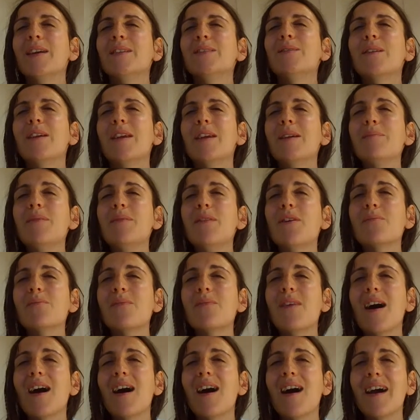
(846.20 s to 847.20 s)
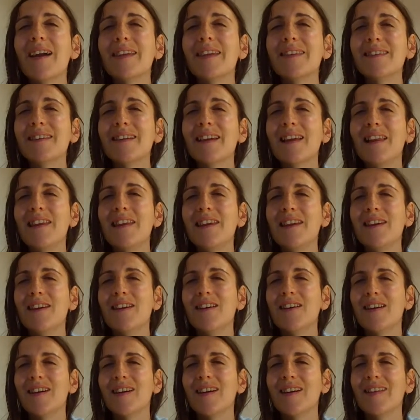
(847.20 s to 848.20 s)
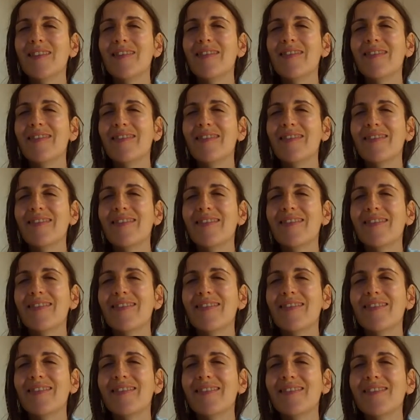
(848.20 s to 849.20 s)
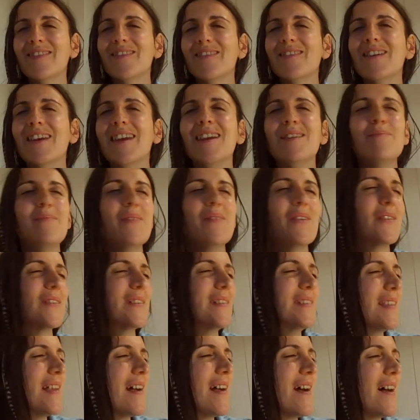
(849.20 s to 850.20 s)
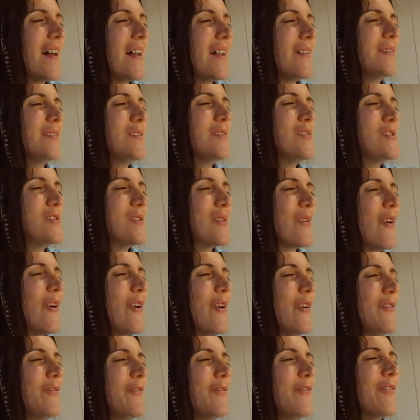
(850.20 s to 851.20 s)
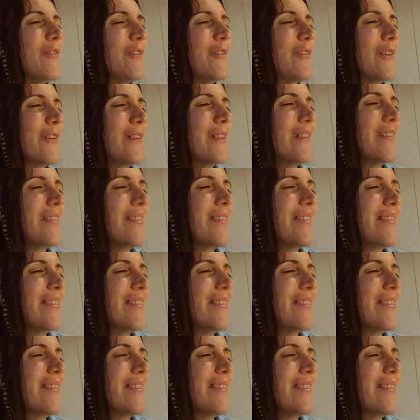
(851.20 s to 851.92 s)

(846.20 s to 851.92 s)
to keep your mind clear, to keep yourself joyful.